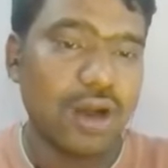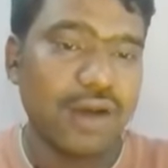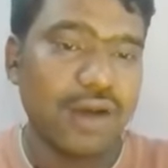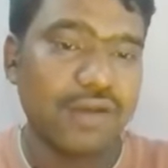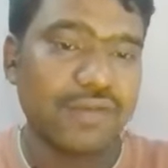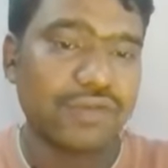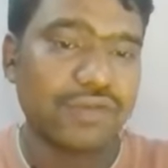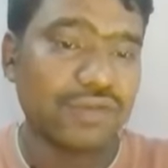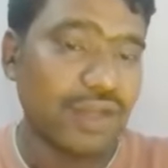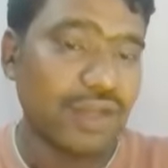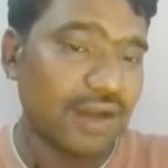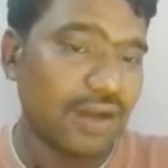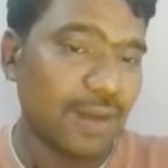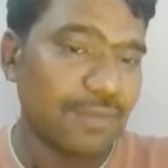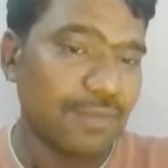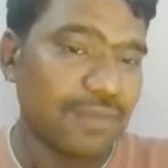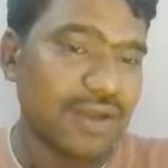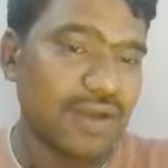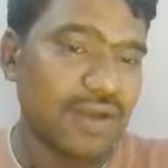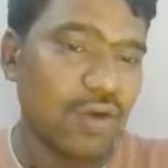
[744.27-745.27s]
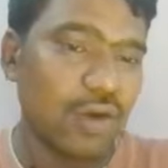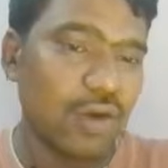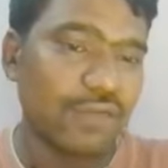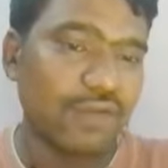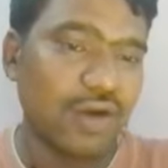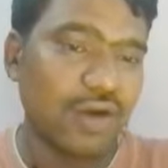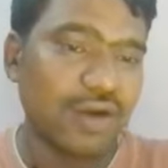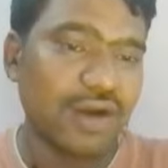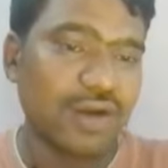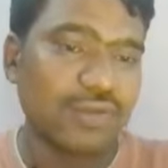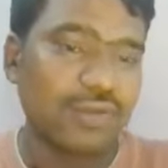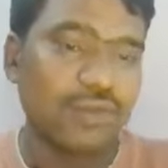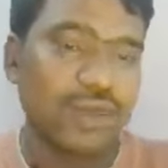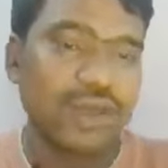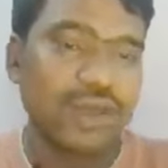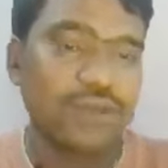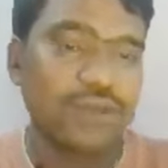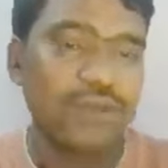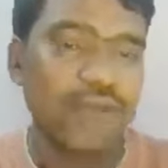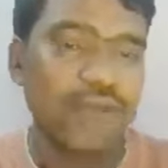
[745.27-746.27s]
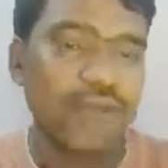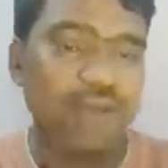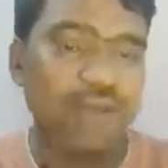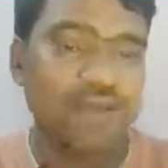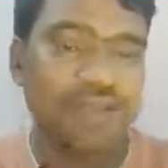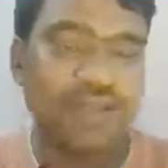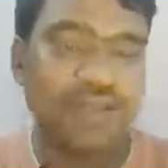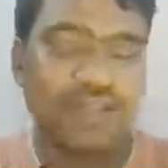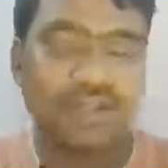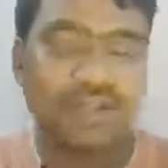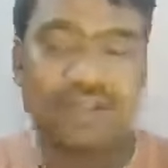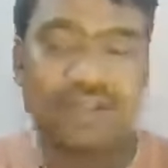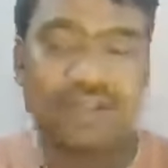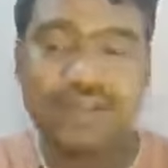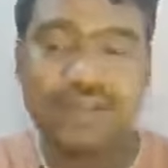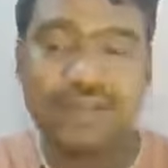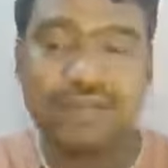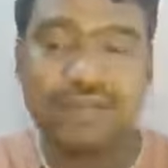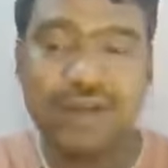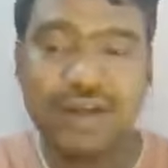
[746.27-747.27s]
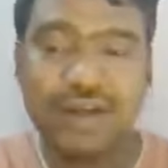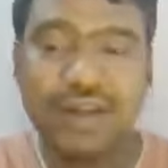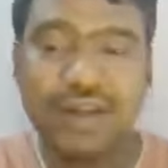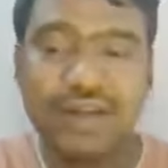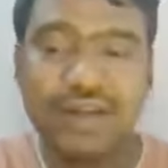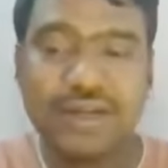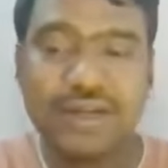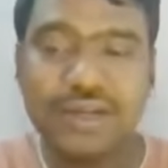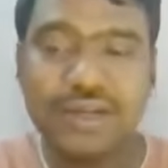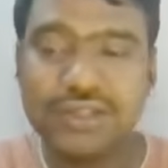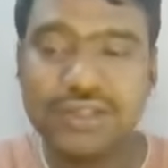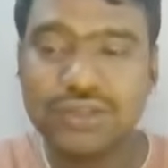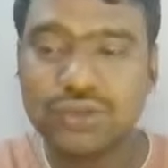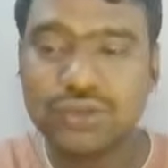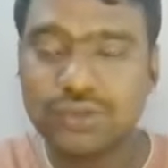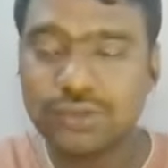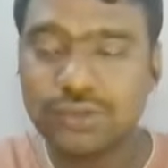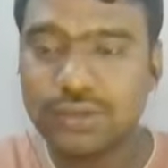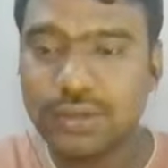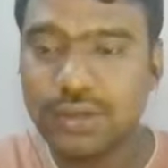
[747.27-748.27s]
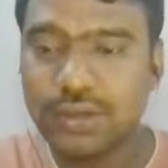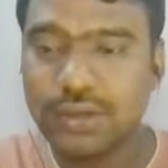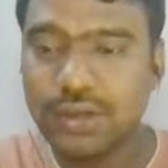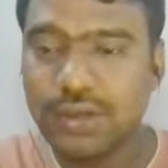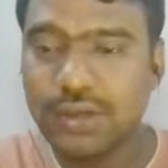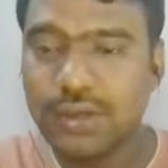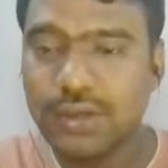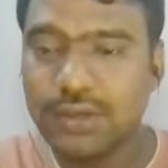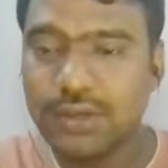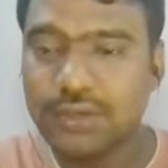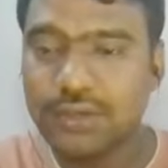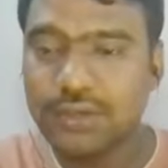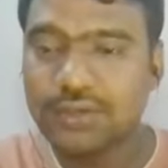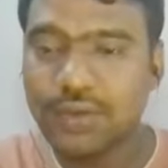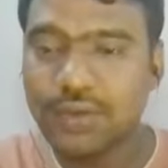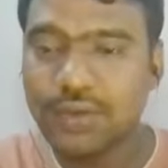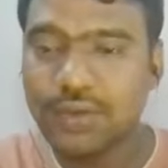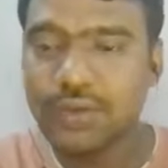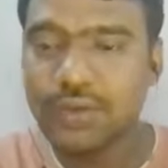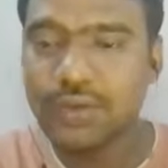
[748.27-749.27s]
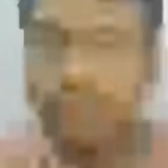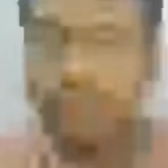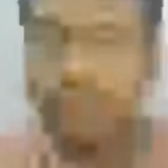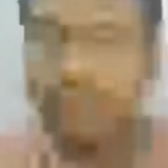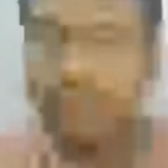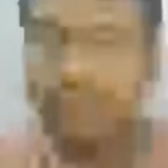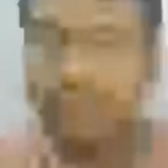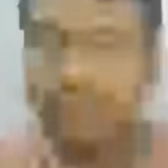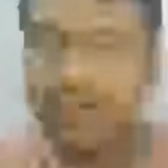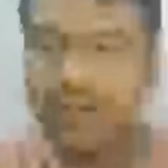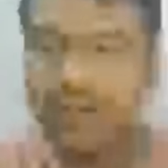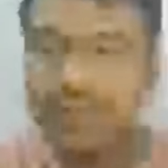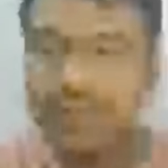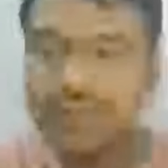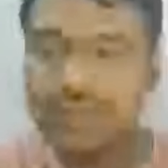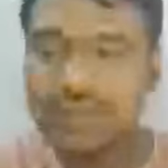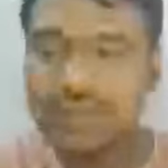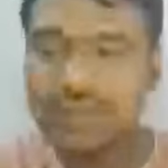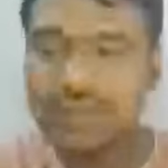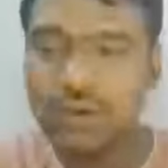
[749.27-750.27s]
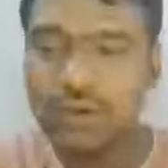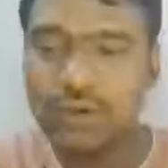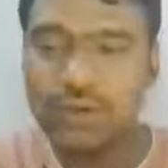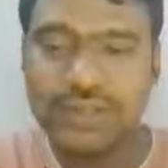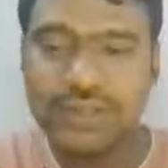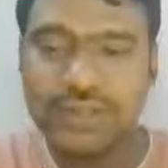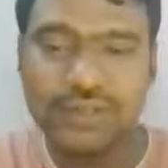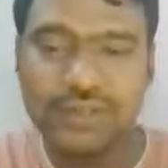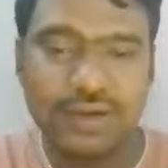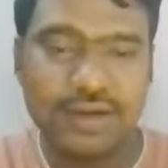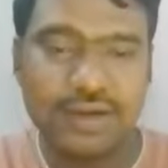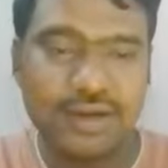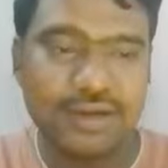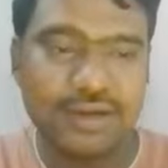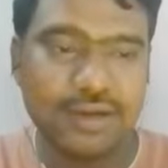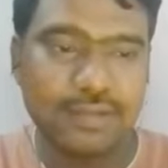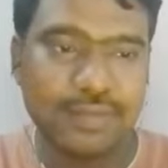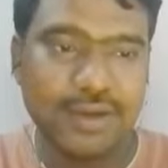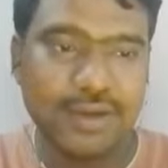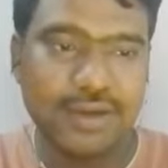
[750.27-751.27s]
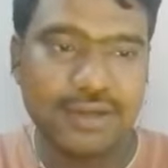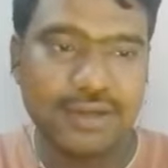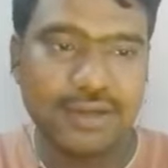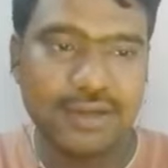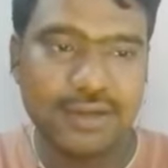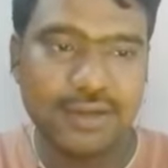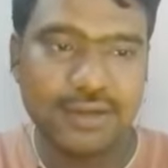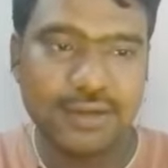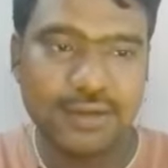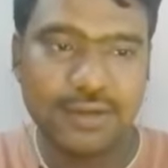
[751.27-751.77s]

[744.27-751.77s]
or if the company got funded, here we have a chance to see the funding details too. So I can scroll down this one little bit.